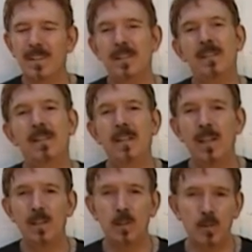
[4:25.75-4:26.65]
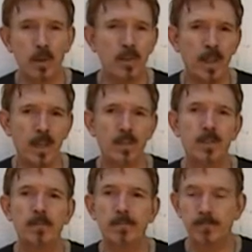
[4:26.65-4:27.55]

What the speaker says: The truth is,